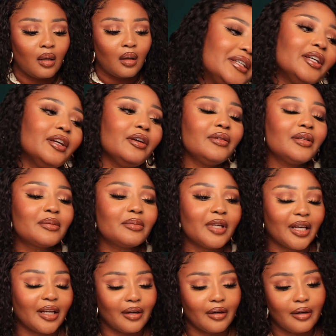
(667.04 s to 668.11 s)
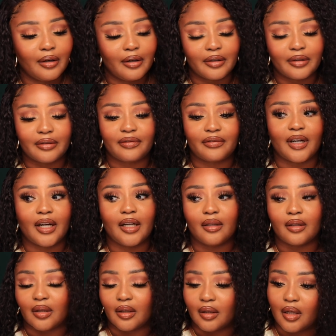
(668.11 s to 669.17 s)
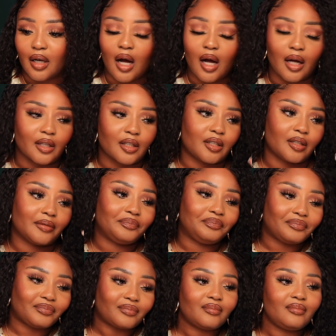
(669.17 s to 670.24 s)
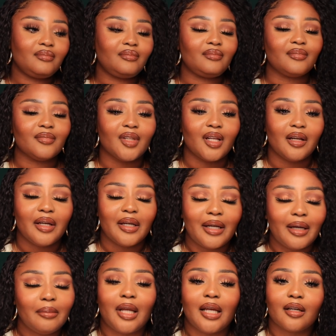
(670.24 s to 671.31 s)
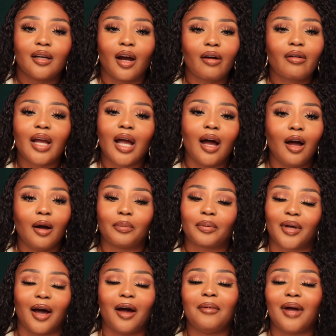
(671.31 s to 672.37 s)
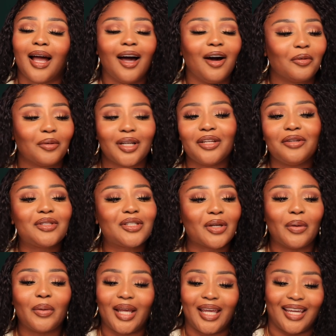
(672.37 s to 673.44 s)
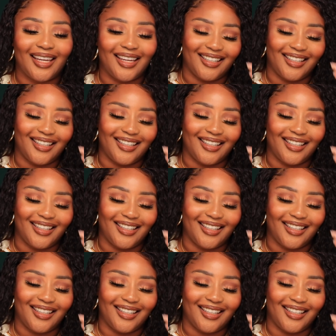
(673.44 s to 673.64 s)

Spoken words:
Use me. Oh, finally. Gosh. I'm like, hurry up. Come out. What are you doing?